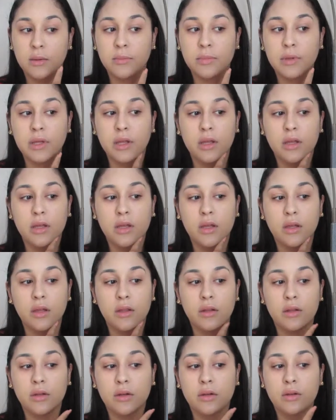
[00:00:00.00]

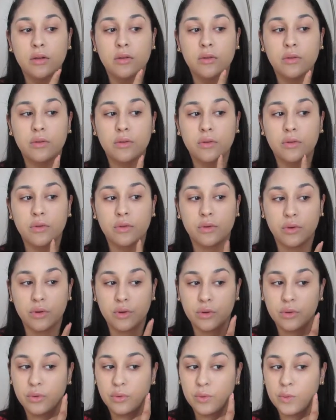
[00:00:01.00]
peeking
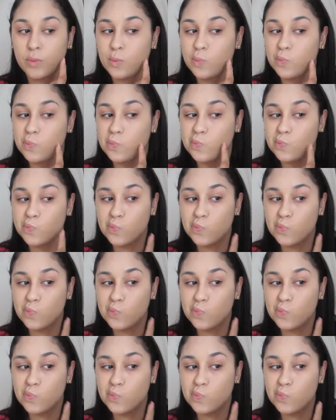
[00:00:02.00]
through,